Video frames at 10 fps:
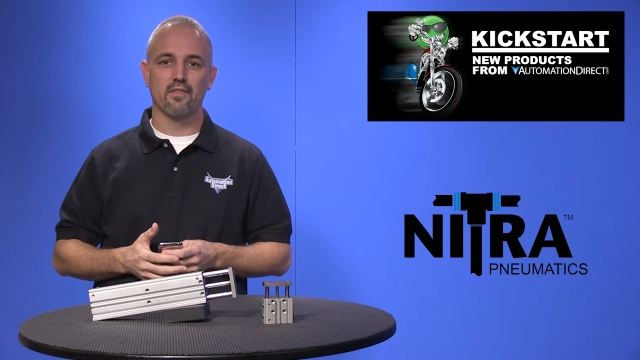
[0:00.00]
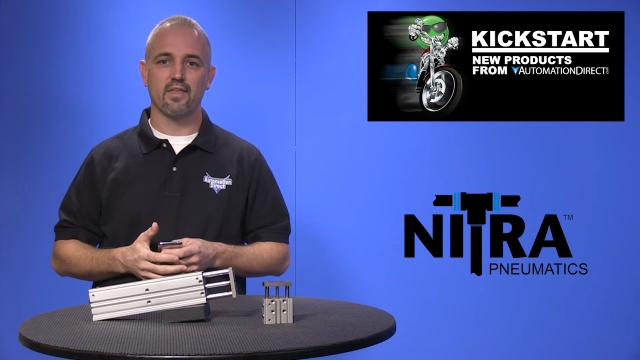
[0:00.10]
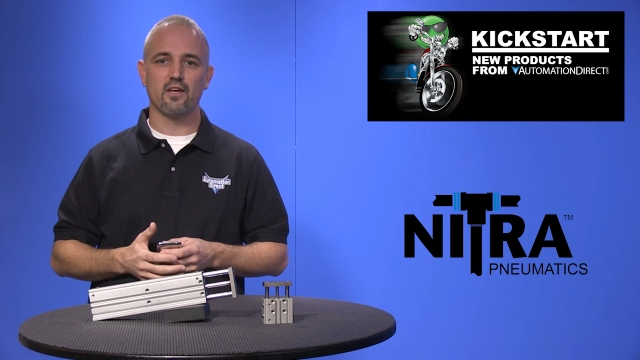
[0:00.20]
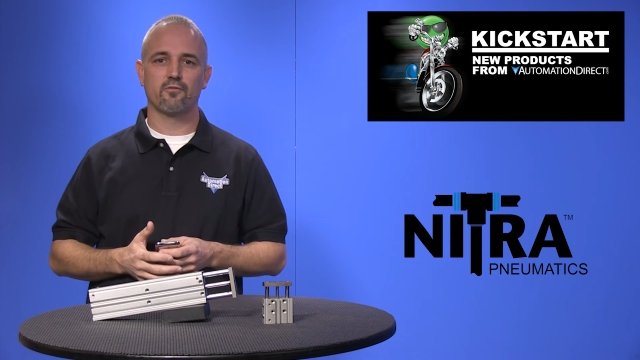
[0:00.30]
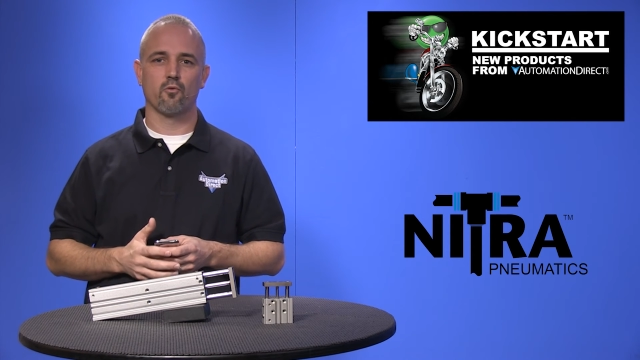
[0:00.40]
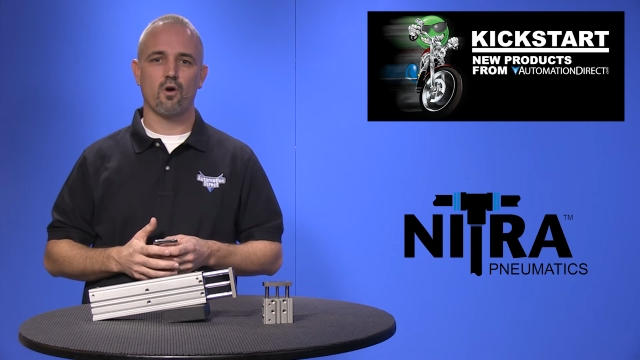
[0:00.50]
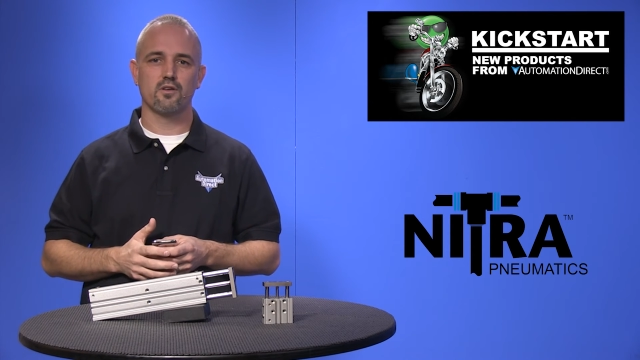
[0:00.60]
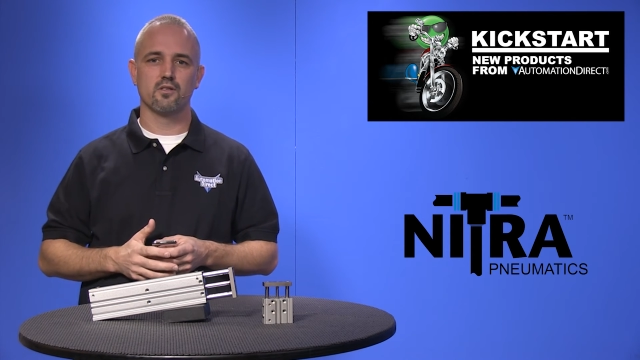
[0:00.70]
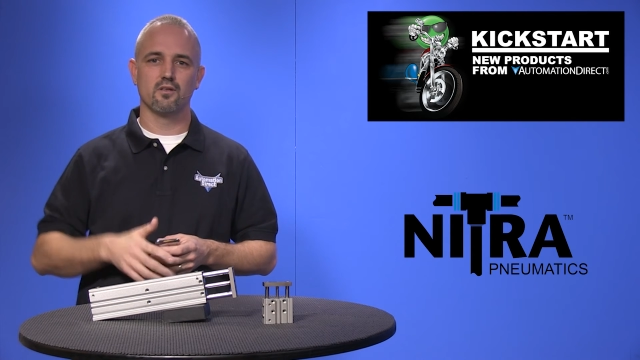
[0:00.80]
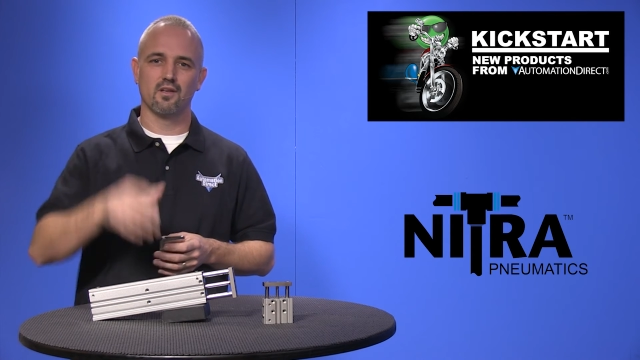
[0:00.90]
Thanks for
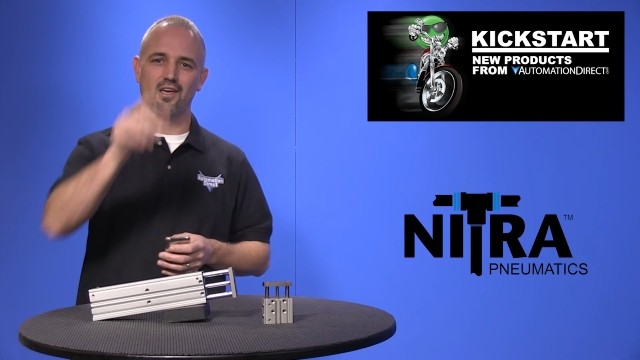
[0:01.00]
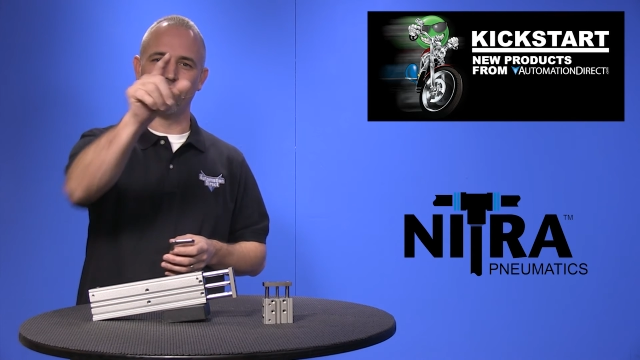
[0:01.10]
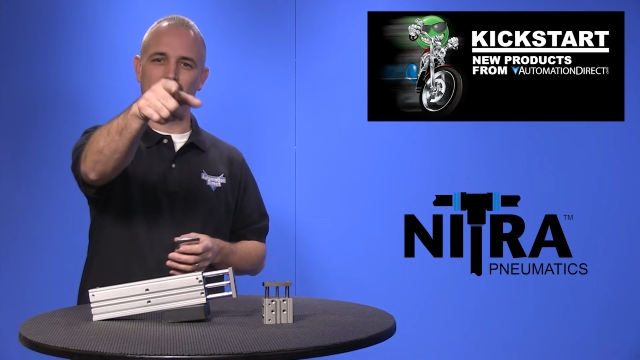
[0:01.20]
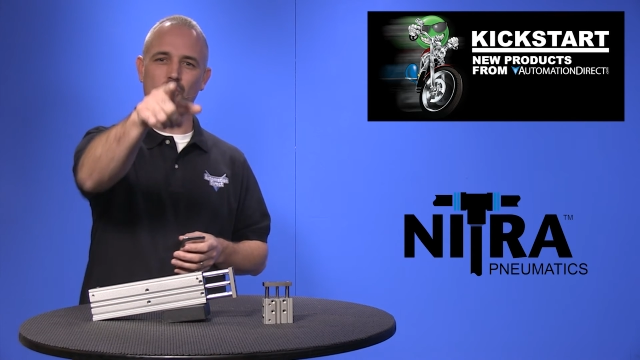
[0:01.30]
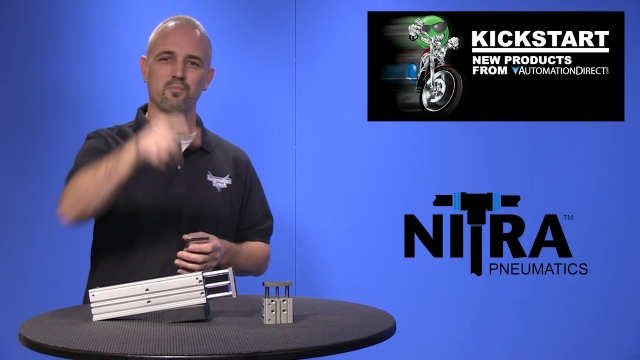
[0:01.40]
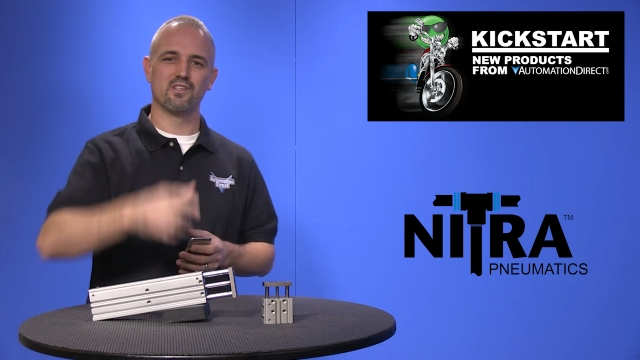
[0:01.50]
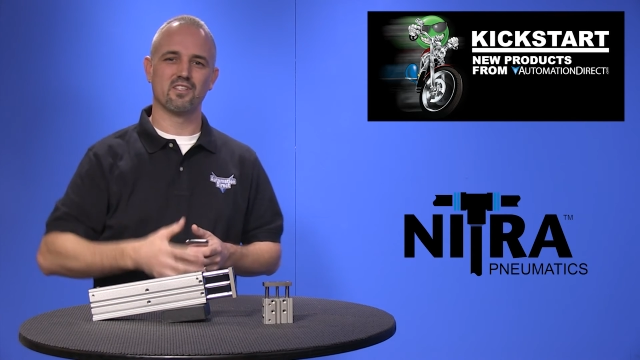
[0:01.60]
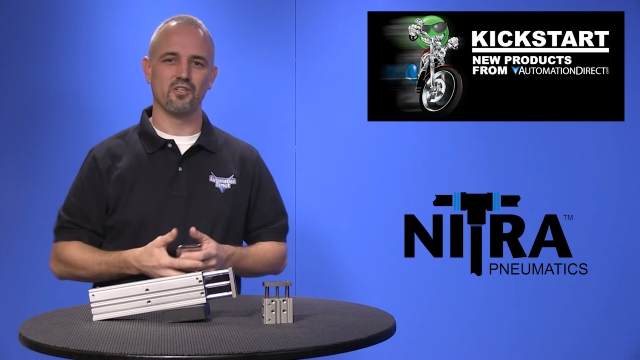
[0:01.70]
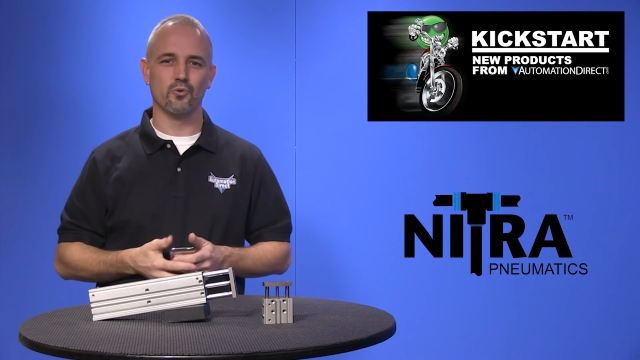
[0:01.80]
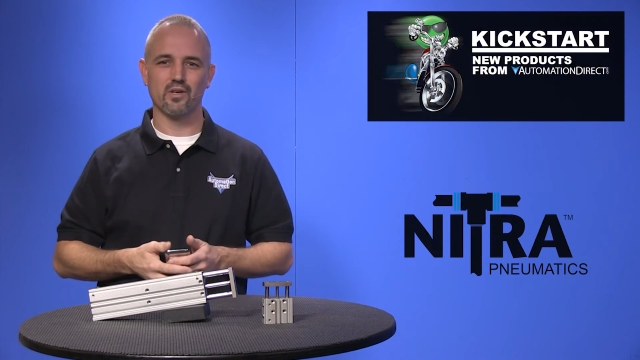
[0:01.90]
watching, and we hope to
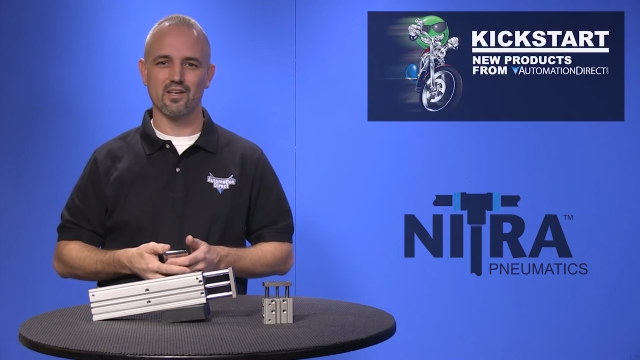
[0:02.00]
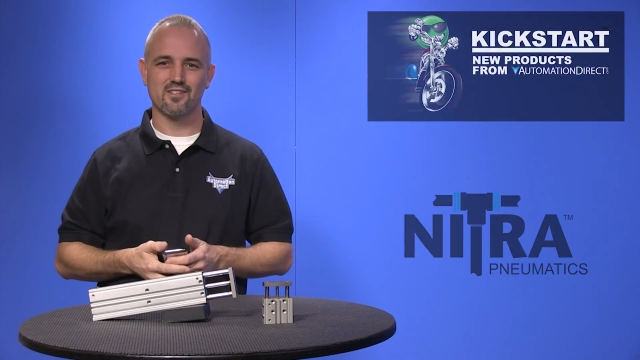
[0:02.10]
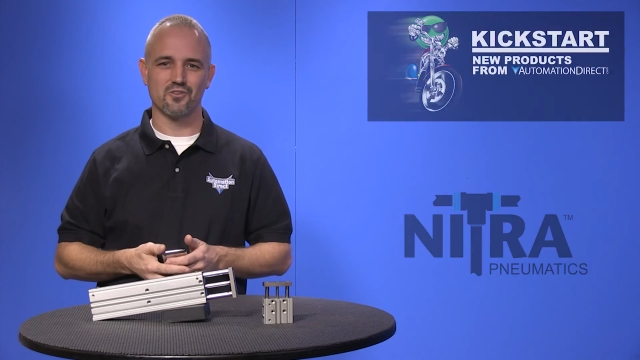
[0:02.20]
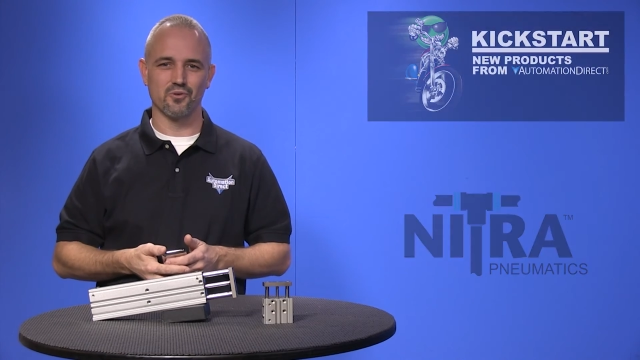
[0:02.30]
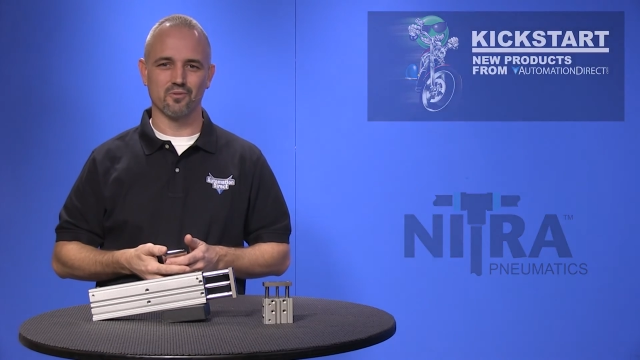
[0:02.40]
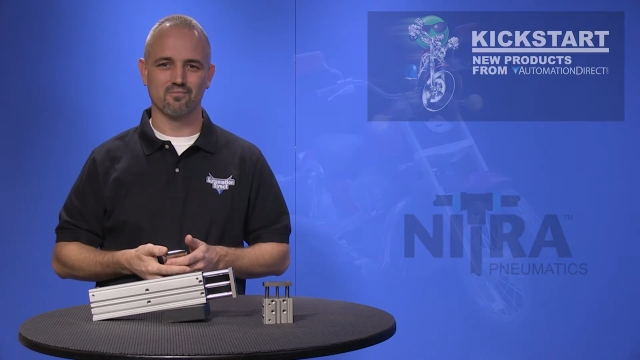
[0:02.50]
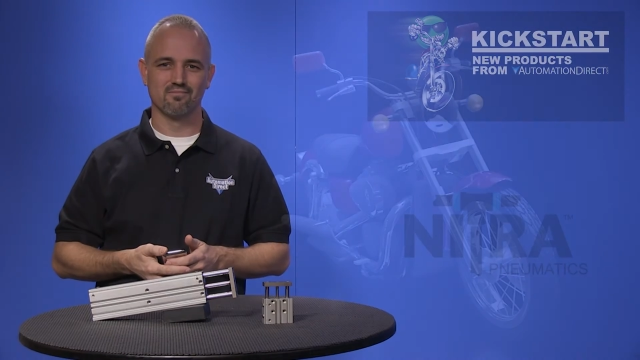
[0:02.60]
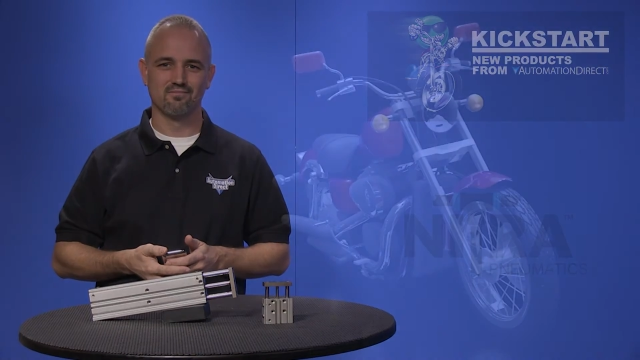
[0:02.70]
see you again soon.